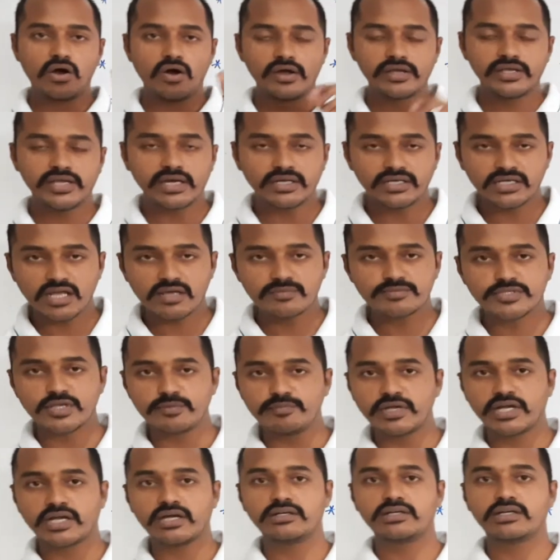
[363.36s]
n-type
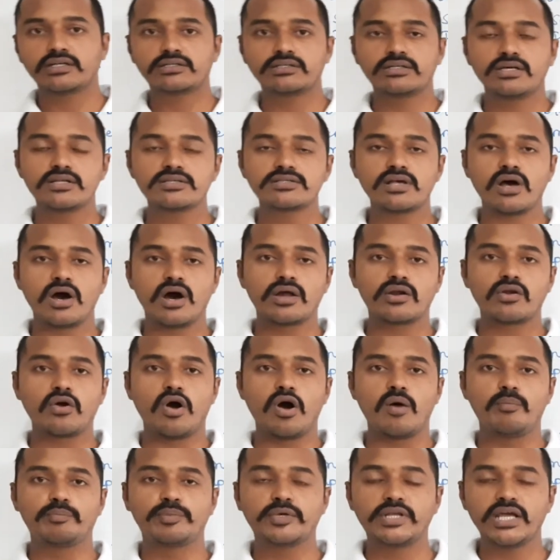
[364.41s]
semiconductors are
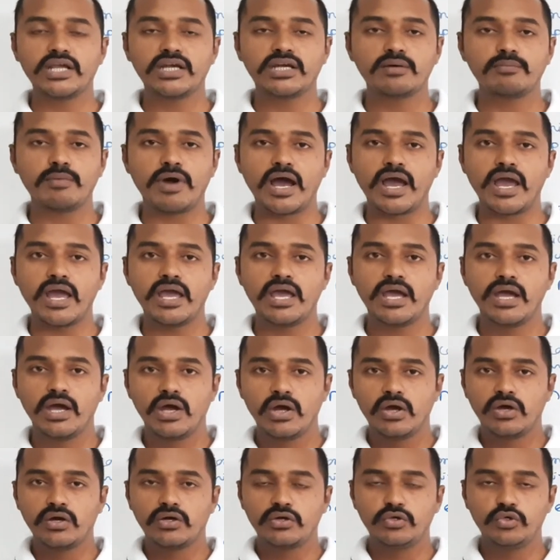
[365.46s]
obtained by
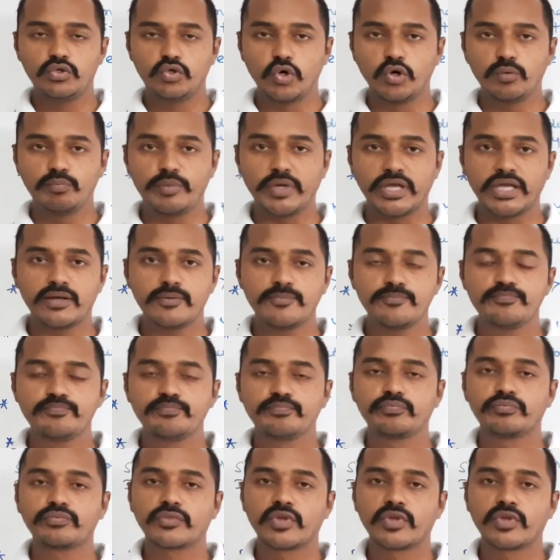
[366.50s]
doping